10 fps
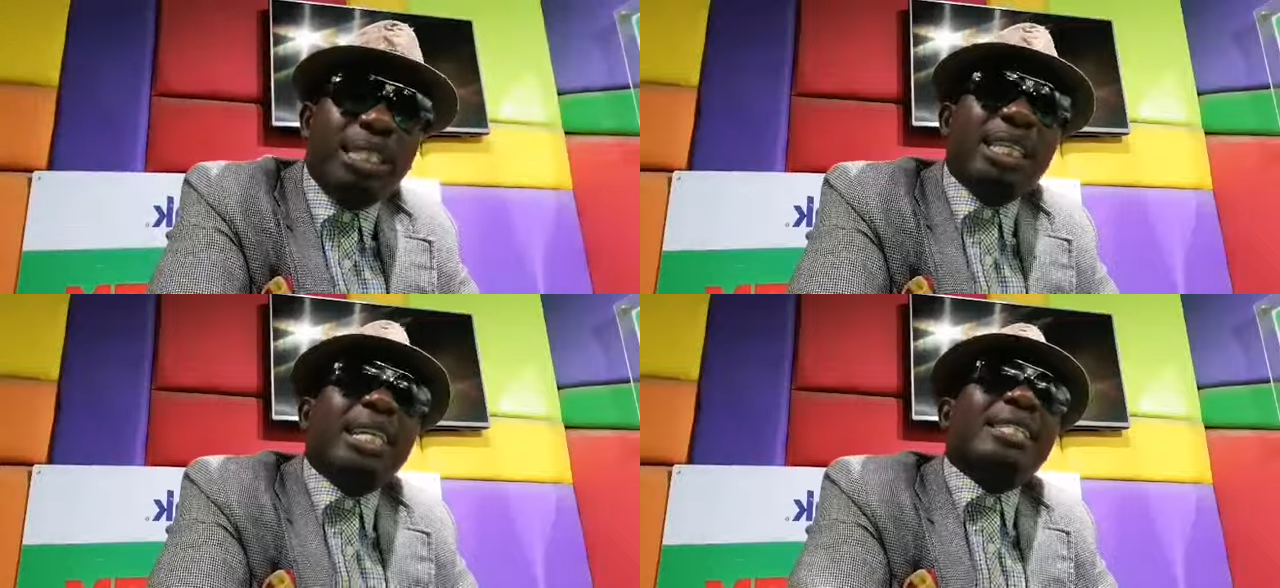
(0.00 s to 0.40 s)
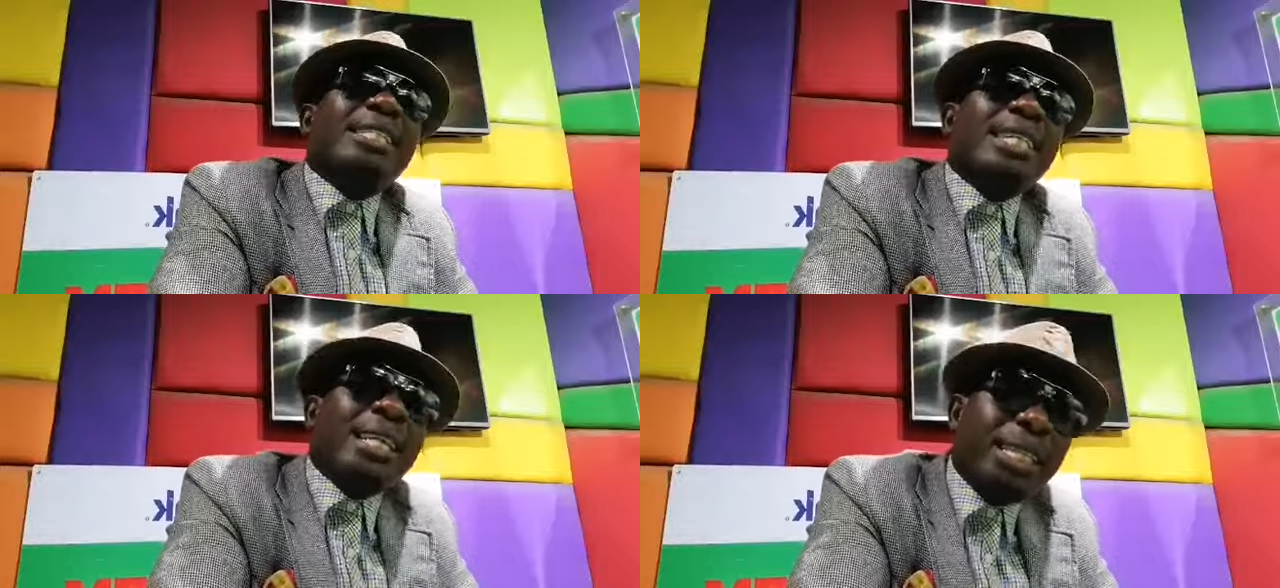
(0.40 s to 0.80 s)
He says
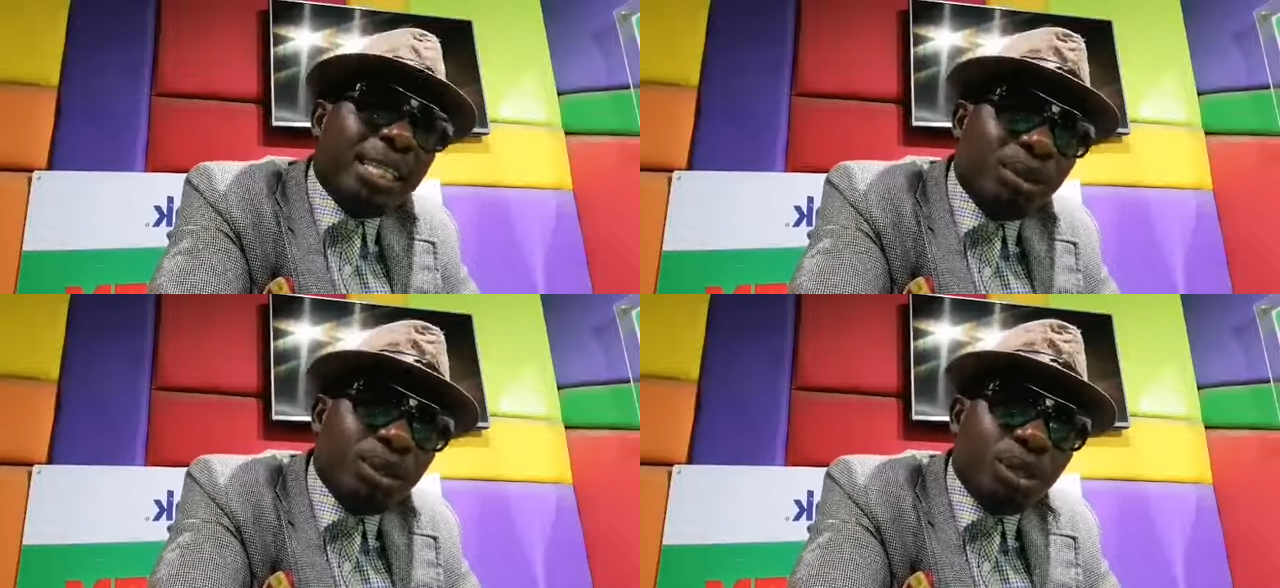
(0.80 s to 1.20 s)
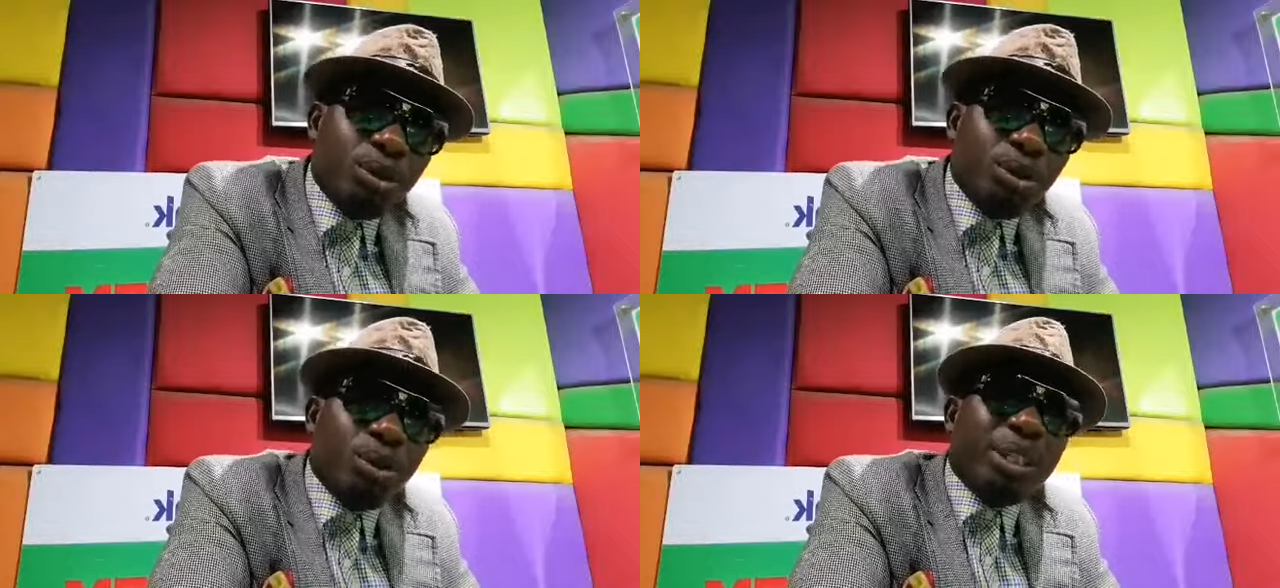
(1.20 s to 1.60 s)
there's nothing you
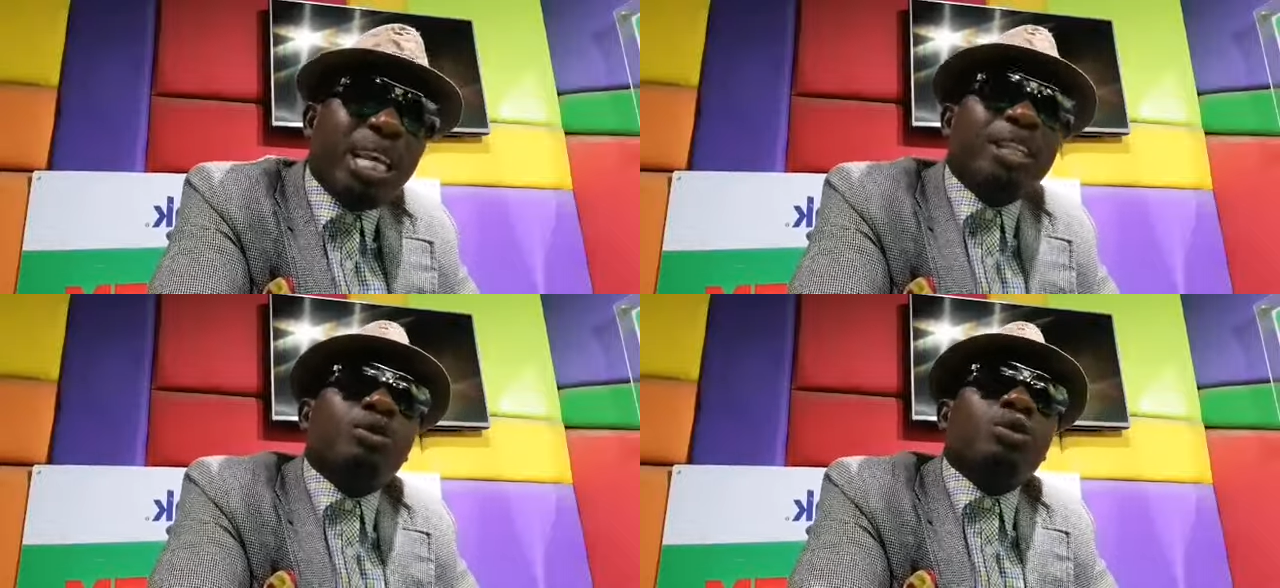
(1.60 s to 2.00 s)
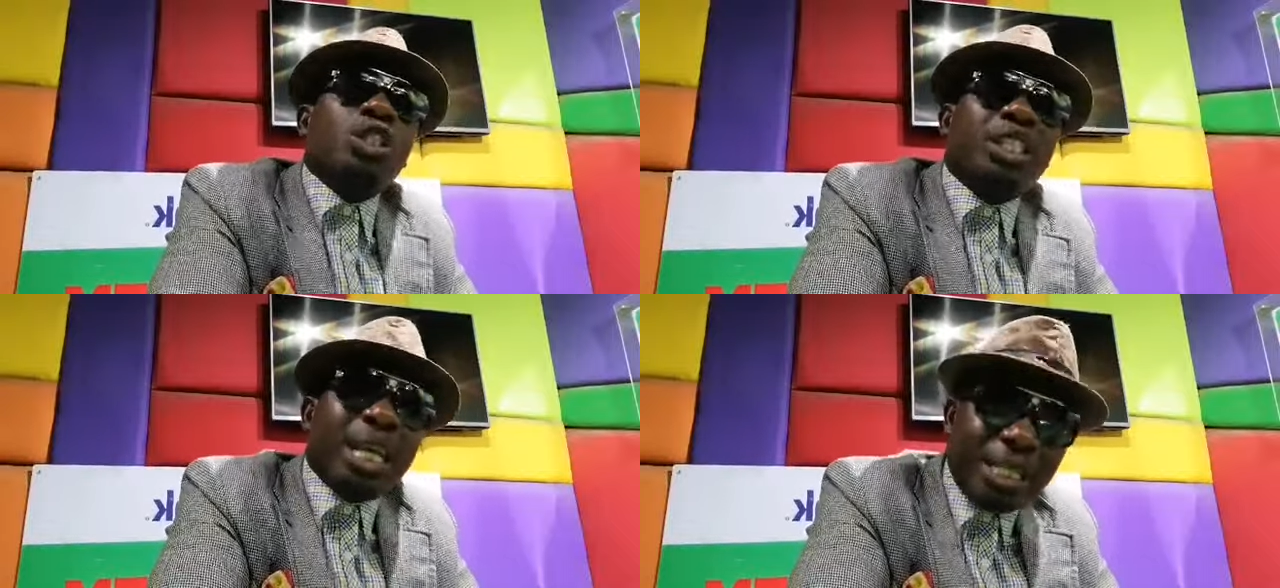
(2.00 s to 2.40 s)
need to know than to
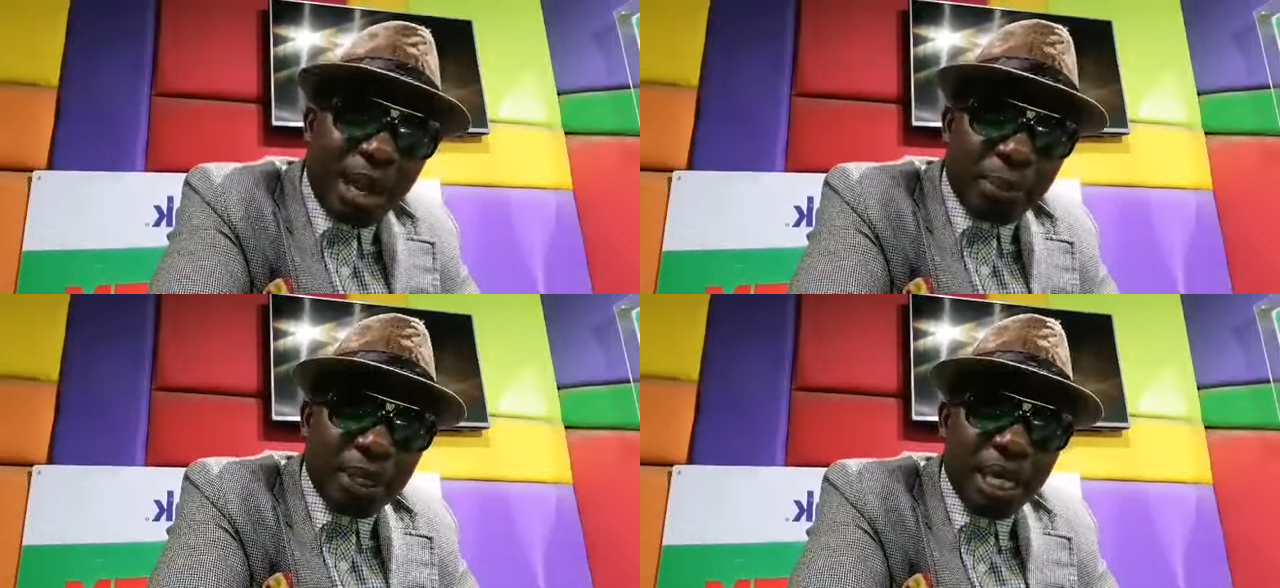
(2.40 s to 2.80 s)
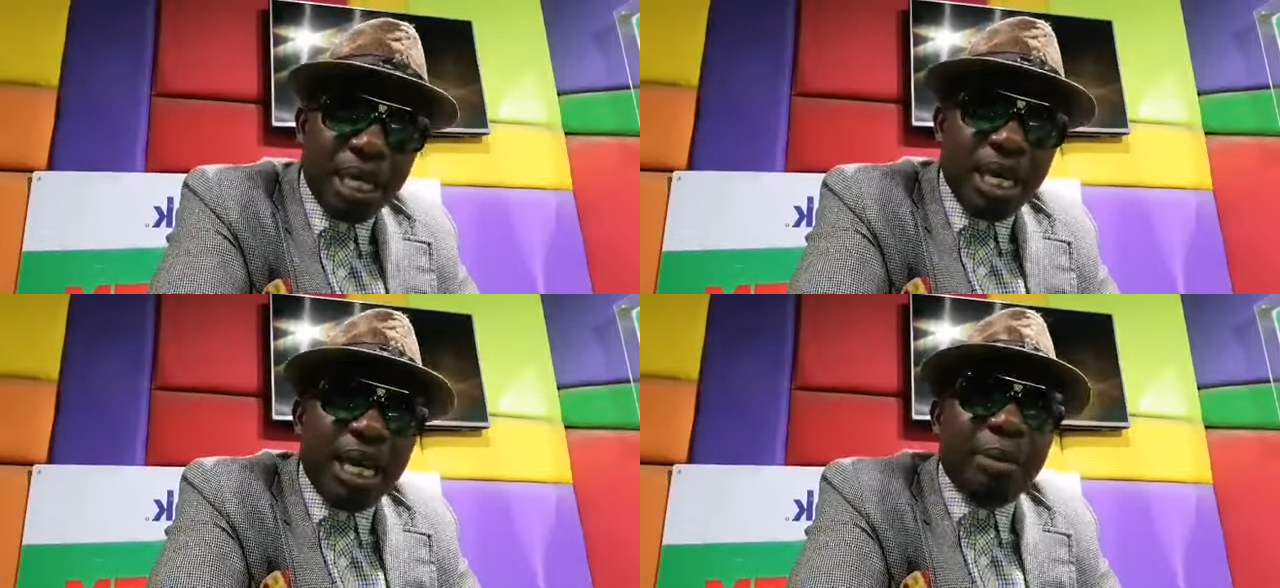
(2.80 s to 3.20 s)
shut up
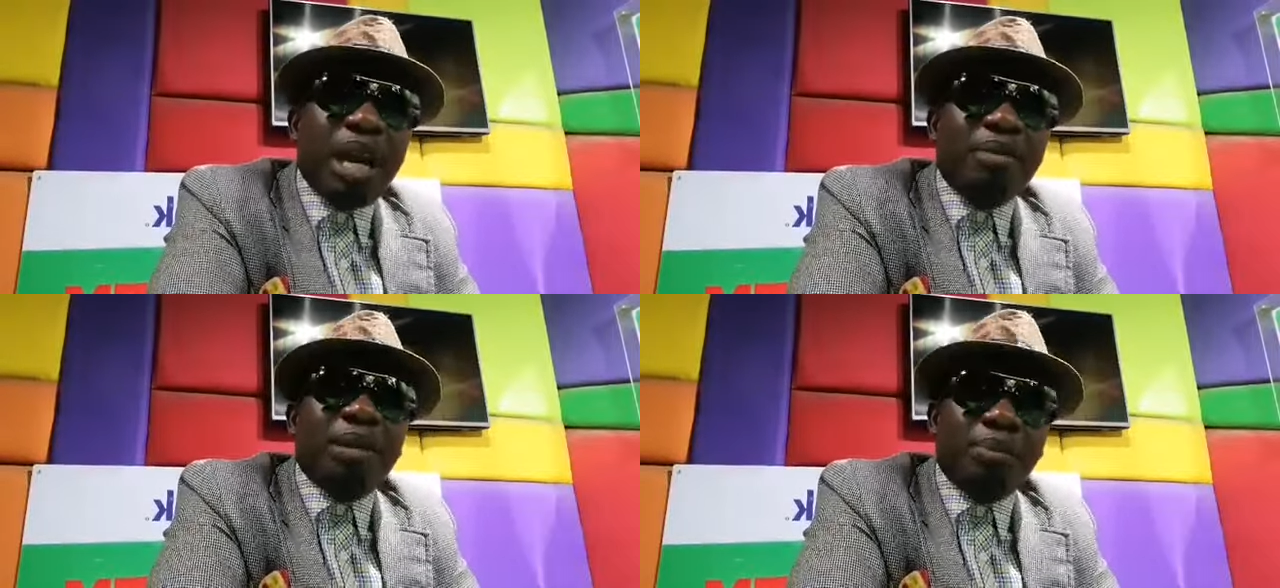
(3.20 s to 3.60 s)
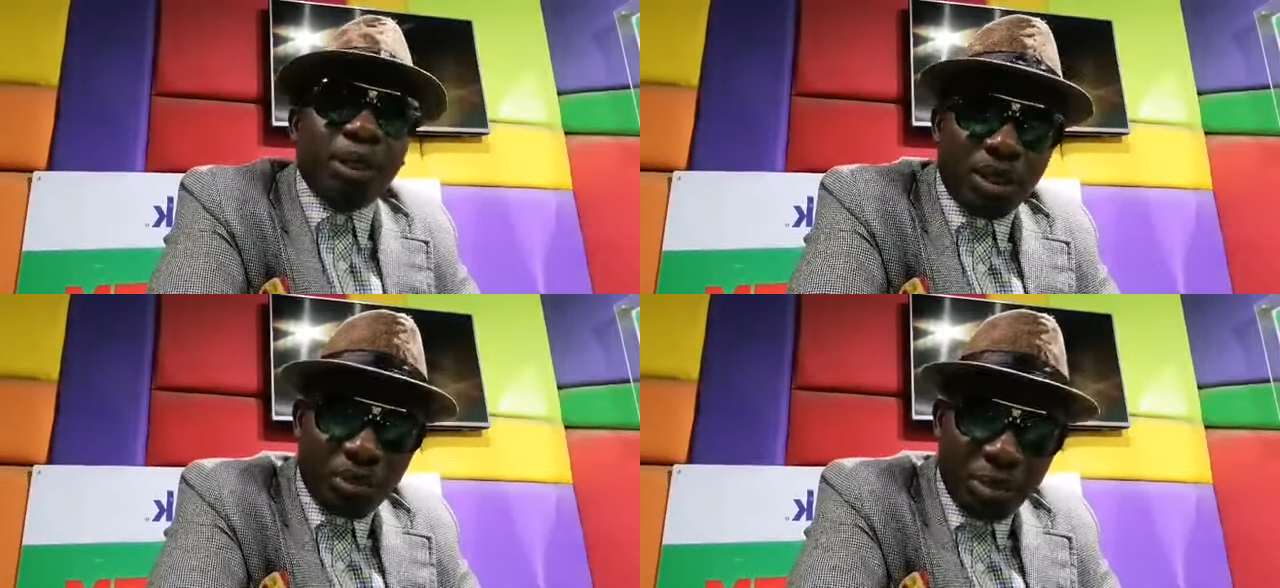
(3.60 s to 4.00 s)
and let me have my
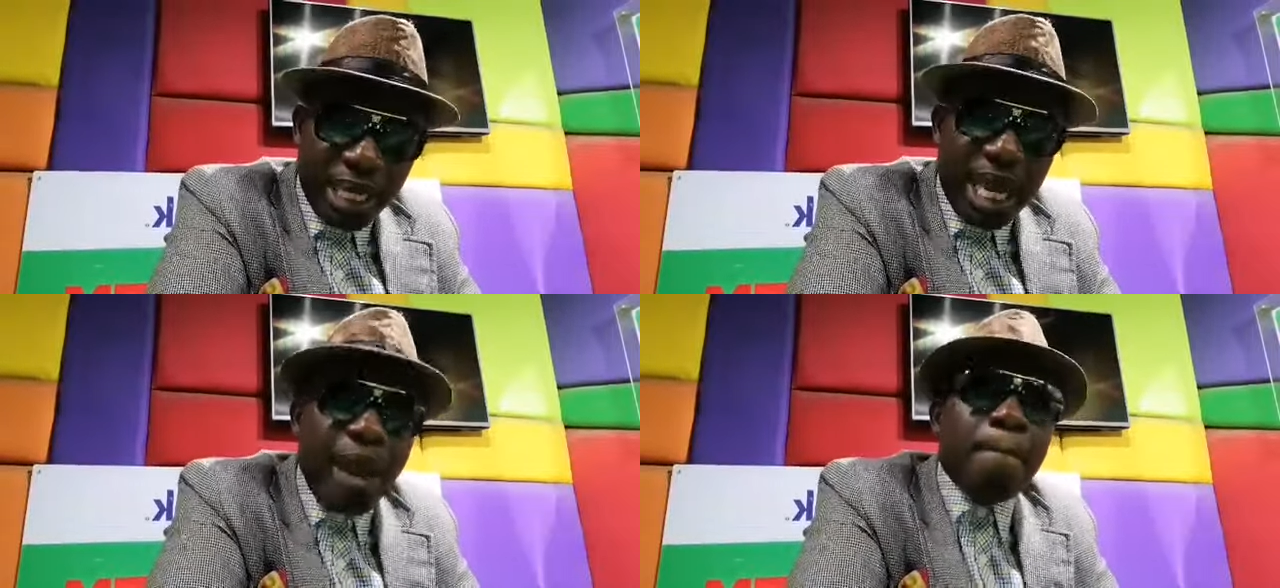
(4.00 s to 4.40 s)
peace of mind.